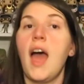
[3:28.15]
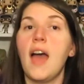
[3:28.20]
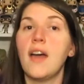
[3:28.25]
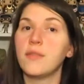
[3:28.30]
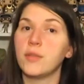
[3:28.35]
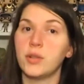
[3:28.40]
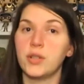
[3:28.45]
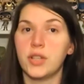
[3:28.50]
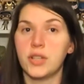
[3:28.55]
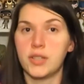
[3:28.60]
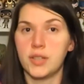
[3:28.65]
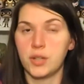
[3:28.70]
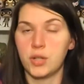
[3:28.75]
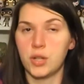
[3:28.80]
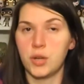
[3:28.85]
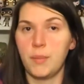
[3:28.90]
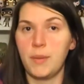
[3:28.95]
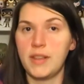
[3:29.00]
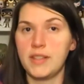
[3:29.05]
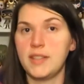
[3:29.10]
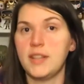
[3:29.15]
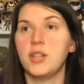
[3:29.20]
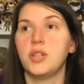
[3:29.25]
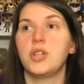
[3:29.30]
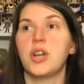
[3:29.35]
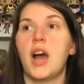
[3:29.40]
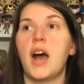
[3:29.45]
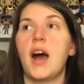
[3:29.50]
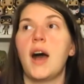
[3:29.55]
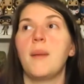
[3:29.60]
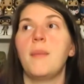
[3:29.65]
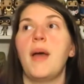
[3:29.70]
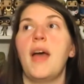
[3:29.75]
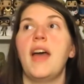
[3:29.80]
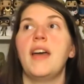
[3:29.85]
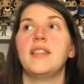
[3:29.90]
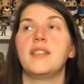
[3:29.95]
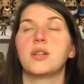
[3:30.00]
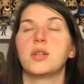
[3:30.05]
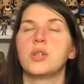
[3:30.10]
Everyone does such an amazing job,
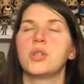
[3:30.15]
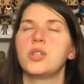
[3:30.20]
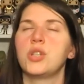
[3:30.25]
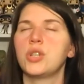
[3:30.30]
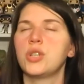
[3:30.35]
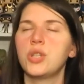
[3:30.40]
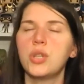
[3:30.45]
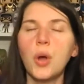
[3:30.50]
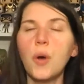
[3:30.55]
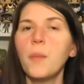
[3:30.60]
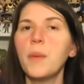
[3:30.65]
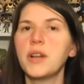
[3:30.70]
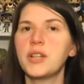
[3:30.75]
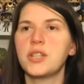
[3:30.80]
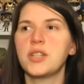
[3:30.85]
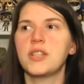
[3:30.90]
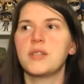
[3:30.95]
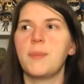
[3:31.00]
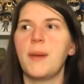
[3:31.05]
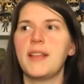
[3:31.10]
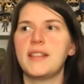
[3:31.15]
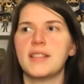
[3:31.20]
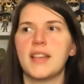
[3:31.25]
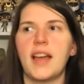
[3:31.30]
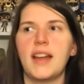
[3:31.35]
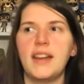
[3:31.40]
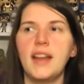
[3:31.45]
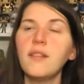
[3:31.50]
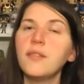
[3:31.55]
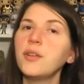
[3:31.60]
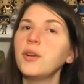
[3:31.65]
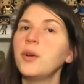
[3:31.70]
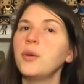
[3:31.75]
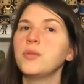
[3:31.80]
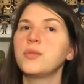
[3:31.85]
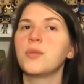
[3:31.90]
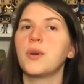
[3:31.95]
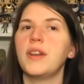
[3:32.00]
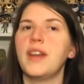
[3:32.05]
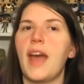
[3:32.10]
and there's just so much suspense. I never know
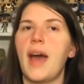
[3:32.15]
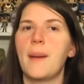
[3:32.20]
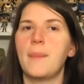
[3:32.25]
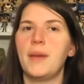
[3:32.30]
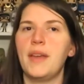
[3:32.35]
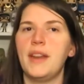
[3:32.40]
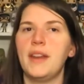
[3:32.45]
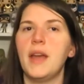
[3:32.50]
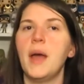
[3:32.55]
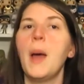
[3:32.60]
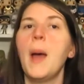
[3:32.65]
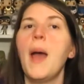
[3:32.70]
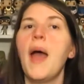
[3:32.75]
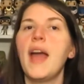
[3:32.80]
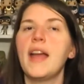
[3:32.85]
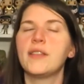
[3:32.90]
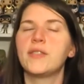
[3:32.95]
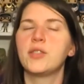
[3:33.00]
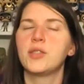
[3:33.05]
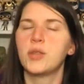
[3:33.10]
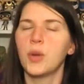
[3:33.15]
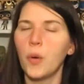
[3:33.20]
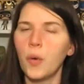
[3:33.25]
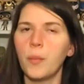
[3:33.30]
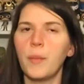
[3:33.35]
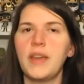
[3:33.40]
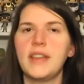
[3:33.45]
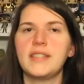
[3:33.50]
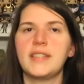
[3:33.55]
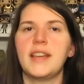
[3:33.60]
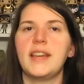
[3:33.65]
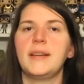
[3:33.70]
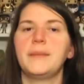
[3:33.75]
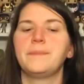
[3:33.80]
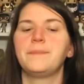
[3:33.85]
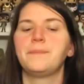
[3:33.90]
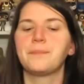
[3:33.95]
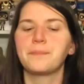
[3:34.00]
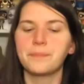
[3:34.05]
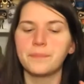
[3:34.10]
what's going to happen. It's so
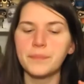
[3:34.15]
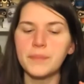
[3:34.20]
amazing